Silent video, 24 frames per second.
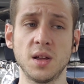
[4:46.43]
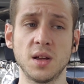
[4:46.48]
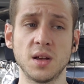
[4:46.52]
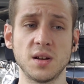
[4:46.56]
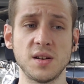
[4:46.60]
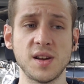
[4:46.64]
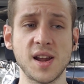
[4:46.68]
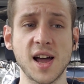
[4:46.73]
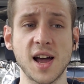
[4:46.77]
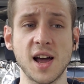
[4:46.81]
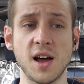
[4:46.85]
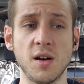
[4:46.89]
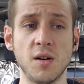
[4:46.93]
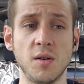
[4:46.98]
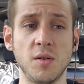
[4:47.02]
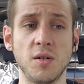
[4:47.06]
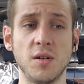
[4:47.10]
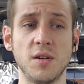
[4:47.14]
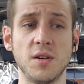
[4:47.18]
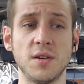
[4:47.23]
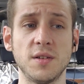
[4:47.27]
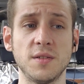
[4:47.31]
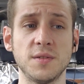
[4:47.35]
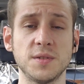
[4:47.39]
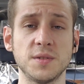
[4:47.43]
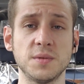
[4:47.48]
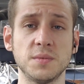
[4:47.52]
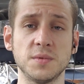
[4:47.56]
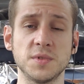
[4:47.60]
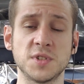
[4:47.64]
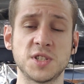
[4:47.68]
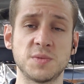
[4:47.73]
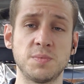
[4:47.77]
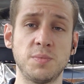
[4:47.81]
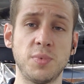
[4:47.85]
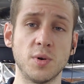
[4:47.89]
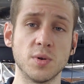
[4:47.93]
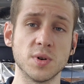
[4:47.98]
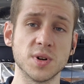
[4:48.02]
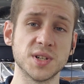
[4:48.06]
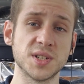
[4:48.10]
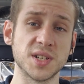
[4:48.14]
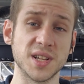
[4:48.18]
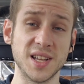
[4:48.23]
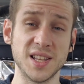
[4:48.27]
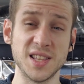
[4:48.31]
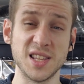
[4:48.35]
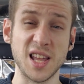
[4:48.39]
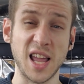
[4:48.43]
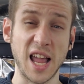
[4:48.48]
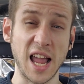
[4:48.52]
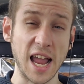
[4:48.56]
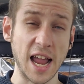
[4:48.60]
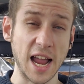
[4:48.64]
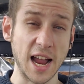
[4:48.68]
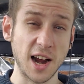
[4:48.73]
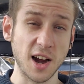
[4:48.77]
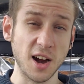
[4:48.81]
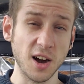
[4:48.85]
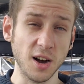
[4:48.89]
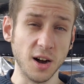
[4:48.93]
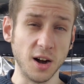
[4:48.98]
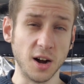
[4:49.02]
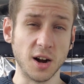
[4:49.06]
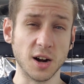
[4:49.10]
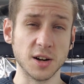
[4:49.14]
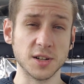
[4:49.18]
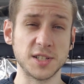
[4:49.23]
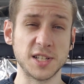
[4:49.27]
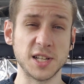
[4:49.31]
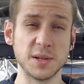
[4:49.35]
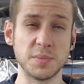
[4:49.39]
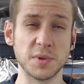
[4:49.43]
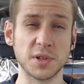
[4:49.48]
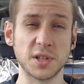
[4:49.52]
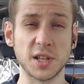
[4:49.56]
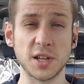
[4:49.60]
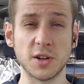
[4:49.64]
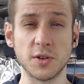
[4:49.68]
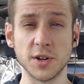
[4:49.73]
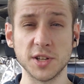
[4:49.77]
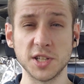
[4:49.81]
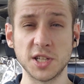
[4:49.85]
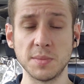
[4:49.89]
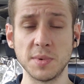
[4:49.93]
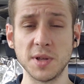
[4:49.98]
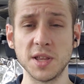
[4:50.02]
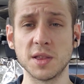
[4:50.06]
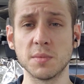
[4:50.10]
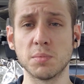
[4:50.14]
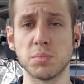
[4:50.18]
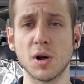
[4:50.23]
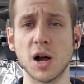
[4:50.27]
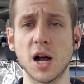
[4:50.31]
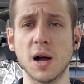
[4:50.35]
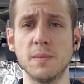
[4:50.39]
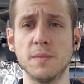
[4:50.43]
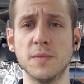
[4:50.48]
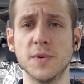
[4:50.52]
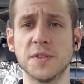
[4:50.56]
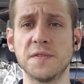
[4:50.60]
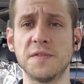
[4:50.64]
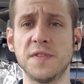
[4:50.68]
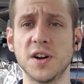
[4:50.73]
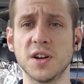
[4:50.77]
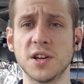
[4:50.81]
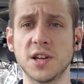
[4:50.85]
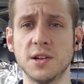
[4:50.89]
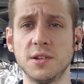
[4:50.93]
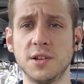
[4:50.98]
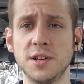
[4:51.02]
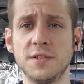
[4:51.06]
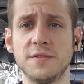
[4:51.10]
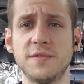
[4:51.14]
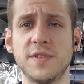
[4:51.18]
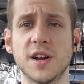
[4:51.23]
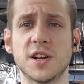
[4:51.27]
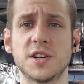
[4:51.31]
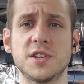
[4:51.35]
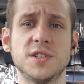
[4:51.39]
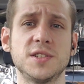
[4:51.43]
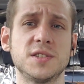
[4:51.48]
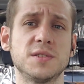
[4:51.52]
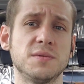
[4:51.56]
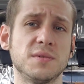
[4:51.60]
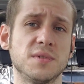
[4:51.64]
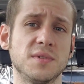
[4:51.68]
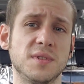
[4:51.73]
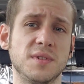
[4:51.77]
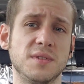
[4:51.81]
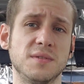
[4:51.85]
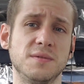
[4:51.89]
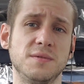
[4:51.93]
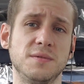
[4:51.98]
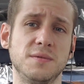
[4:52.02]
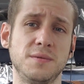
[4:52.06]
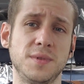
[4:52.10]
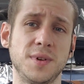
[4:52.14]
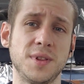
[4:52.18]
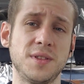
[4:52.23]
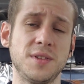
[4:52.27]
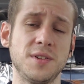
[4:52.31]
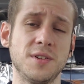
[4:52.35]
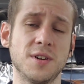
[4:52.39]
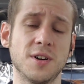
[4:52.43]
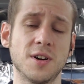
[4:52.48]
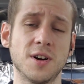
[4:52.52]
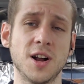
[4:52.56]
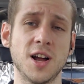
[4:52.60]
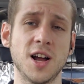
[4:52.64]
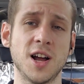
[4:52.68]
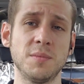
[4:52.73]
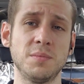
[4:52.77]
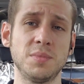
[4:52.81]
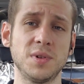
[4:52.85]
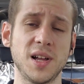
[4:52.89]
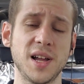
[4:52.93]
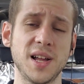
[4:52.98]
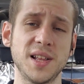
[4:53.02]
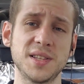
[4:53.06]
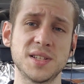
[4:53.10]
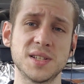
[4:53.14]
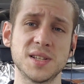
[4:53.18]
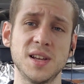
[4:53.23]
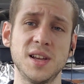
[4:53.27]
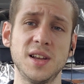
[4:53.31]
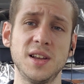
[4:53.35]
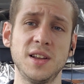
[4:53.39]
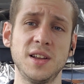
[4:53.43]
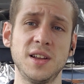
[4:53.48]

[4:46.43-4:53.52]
Now, spores in the air are typically going to be the problem with fungal infections with your plants,